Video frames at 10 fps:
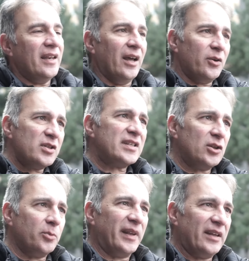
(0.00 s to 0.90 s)
Now, you
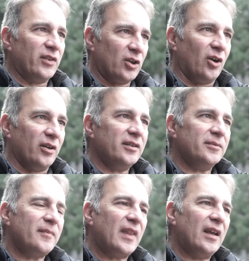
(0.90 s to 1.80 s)
said you believe in God.
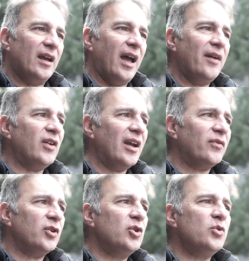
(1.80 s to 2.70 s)
Have you
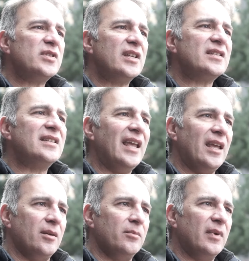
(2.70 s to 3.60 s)
ever used this
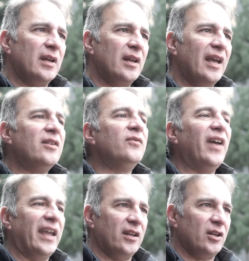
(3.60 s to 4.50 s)
name in
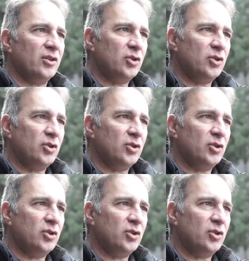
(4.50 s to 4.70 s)
vain?